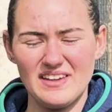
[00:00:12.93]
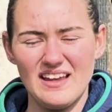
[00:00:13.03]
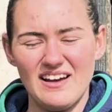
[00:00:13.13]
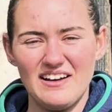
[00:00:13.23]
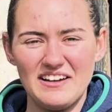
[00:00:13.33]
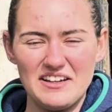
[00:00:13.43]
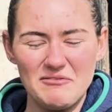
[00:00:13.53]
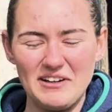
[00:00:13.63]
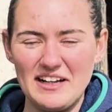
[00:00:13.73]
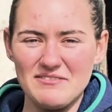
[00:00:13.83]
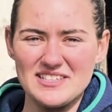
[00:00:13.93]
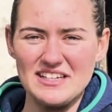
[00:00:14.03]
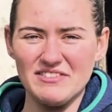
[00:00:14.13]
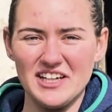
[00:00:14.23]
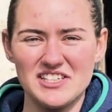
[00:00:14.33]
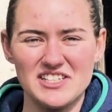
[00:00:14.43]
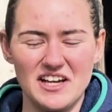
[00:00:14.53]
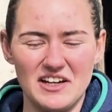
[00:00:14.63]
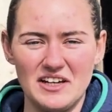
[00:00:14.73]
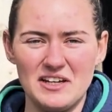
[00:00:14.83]
Hi, my name is Niamh Ashe.
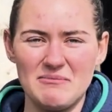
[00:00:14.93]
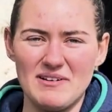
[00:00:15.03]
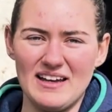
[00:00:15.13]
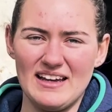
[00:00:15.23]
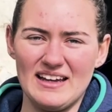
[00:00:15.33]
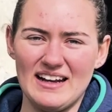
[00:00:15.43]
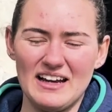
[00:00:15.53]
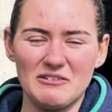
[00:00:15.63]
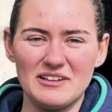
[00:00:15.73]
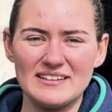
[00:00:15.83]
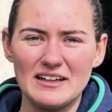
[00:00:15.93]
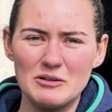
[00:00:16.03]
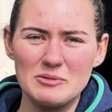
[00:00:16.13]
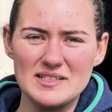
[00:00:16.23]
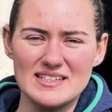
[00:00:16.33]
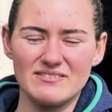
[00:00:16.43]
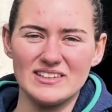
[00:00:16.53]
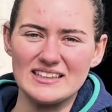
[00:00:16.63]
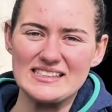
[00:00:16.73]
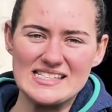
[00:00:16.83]
I'm an equine therapist living
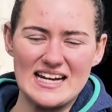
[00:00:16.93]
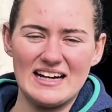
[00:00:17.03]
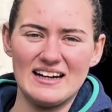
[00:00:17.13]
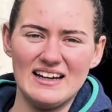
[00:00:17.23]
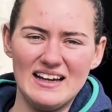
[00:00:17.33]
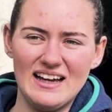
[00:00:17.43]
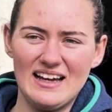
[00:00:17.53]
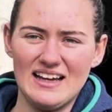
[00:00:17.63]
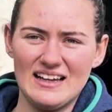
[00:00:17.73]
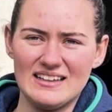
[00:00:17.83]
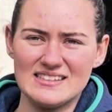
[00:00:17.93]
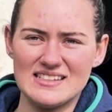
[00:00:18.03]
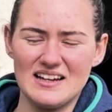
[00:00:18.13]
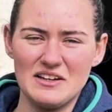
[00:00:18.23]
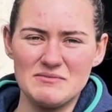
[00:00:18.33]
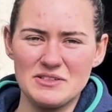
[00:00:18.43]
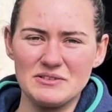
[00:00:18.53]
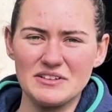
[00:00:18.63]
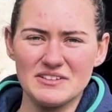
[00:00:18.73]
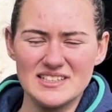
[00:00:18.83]
in Kildare and I'm doing the
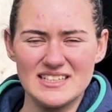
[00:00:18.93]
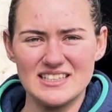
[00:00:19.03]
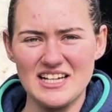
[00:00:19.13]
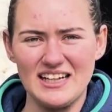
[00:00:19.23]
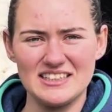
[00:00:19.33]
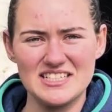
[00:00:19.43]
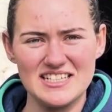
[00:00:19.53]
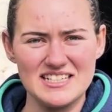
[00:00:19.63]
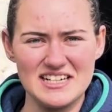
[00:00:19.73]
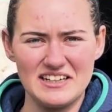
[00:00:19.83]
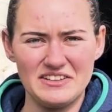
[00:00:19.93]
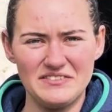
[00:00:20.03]
Corinthian challenge this year.